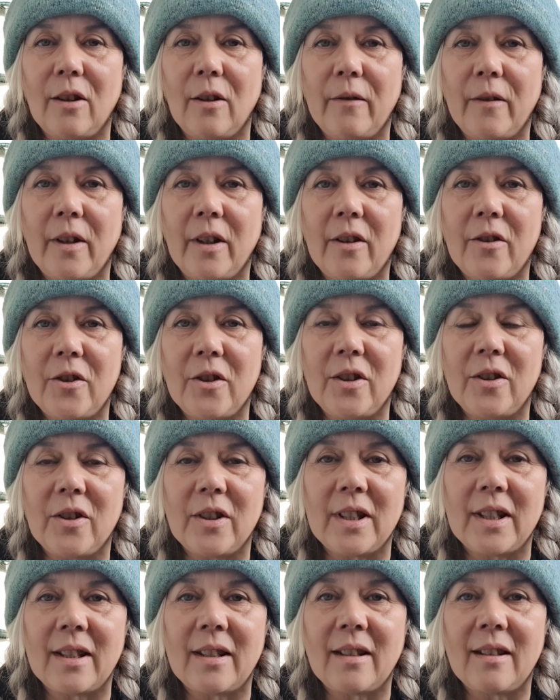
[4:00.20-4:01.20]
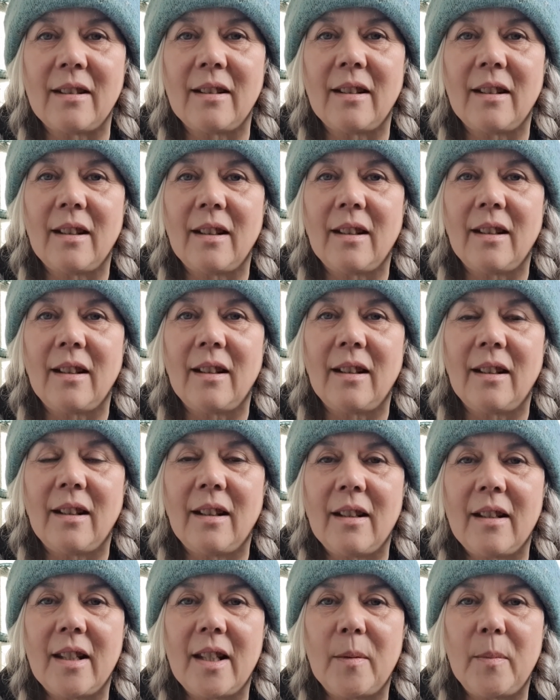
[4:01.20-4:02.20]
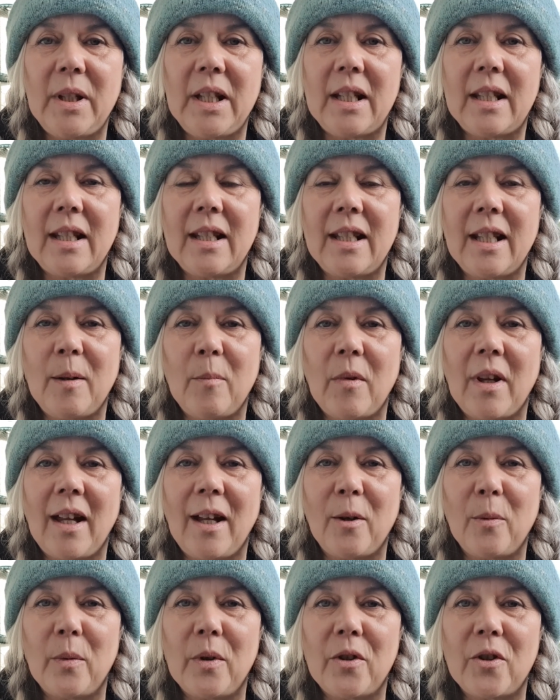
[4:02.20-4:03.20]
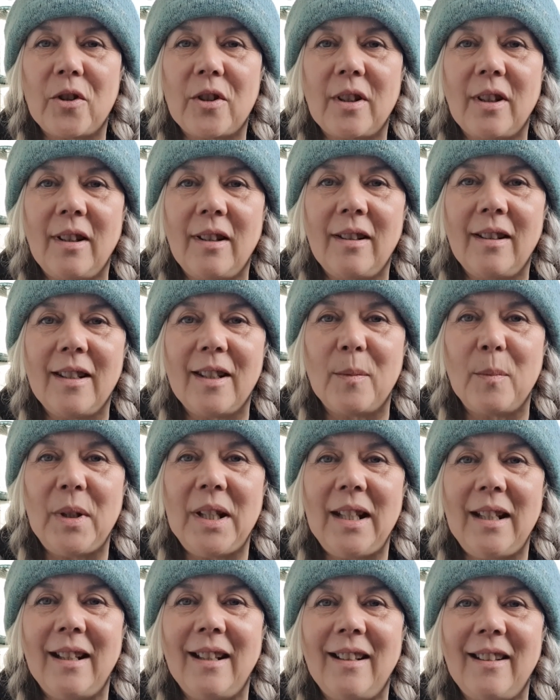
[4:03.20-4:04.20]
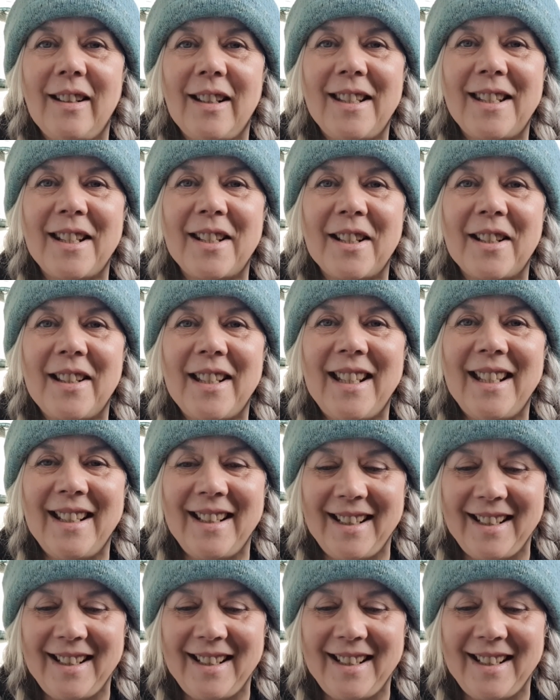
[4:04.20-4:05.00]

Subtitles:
love her. She just speaks the same language as me, literally.